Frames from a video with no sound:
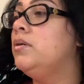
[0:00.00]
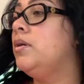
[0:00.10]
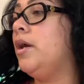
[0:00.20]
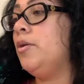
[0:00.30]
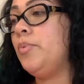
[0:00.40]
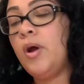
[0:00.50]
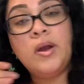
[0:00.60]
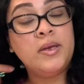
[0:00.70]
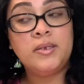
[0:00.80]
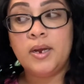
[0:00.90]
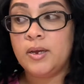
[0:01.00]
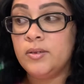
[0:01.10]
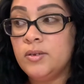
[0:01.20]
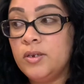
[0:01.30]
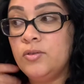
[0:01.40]
hair products that I
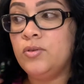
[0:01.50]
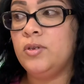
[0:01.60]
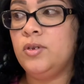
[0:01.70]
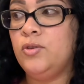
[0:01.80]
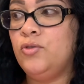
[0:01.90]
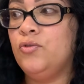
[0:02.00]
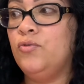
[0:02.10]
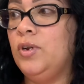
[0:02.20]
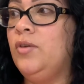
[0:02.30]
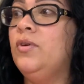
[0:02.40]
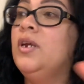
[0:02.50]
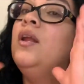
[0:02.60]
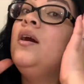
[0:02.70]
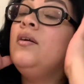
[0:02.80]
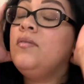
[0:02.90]
continue to really
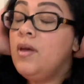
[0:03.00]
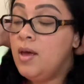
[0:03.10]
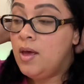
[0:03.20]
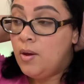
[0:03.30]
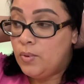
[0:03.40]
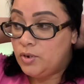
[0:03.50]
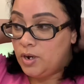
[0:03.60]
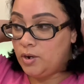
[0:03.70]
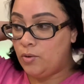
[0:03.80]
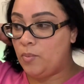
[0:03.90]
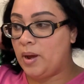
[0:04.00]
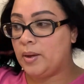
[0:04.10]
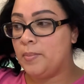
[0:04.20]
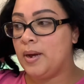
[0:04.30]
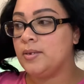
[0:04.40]
love, which I need to go back
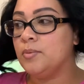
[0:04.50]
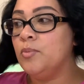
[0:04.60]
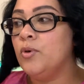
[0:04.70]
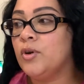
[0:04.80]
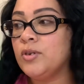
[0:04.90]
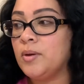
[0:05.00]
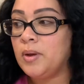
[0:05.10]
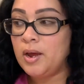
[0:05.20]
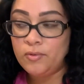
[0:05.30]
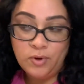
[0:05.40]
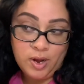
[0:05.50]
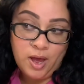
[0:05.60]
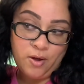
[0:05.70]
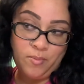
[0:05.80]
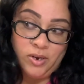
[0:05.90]
and buy some more because I'm kind of running
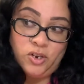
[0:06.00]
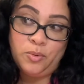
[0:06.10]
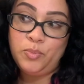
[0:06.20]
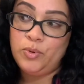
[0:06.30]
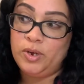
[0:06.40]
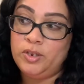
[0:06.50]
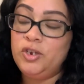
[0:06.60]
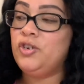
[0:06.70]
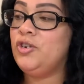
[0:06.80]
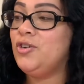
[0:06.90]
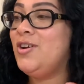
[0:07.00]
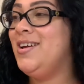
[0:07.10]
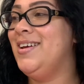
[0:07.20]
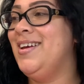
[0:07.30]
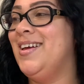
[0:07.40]
out of my shampoo and conditioner.
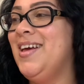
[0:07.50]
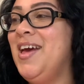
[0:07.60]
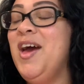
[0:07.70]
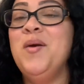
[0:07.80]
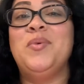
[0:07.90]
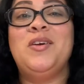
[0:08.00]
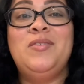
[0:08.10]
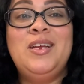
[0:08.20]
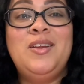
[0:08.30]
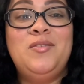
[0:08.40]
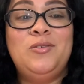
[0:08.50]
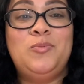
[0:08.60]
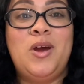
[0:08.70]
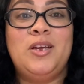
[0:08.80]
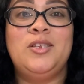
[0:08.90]
But I really love those
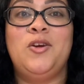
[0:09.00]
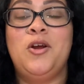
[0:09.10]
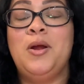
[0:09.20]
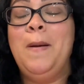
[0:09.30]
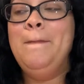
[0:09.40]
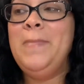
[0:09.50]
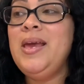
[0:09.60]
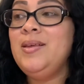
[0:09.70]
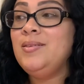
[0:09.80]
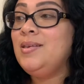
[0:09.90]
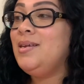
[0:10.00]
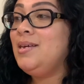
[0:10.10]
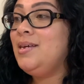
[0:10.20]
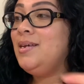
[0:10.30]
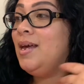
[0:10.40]
products. They're
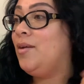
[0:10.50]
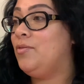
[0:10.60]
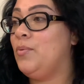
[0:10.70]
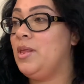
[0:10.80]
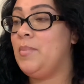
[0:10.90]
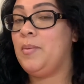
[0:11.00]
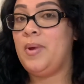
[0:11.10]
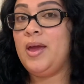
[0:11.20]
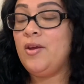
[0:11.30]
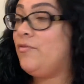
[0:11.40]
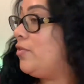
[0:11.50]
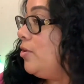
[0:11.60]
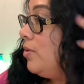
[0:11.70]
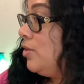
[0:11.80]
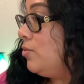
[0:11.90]
amazing. I love the way they make my hair
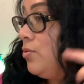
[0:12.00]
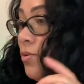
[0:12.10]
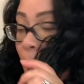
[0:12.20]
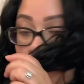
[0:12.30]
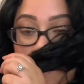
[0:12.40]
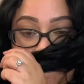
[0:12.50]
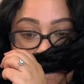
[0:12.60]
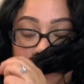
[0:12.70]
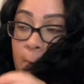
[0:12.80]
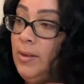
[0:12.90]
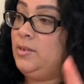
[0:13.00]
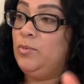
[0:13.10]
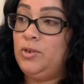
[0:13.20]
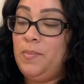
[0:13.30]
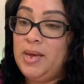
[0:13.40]
feel. It's so soft. It
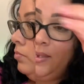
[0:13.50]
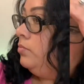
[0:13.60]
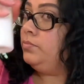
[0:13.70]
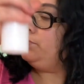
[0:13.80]
smells amazing.